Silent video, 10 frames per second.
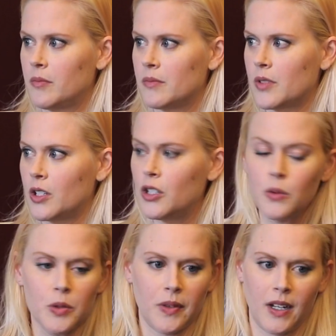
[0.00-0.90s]
I'm a
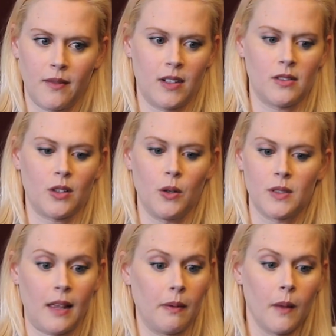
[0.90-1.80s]
huge fan of
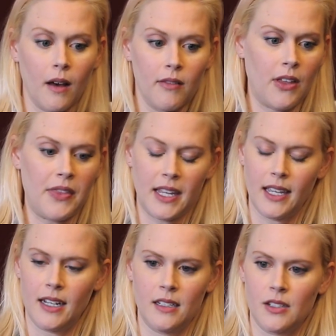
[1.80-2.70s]
Undisclosed. I love that they
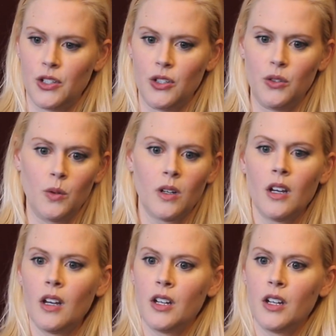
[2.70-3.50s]
get into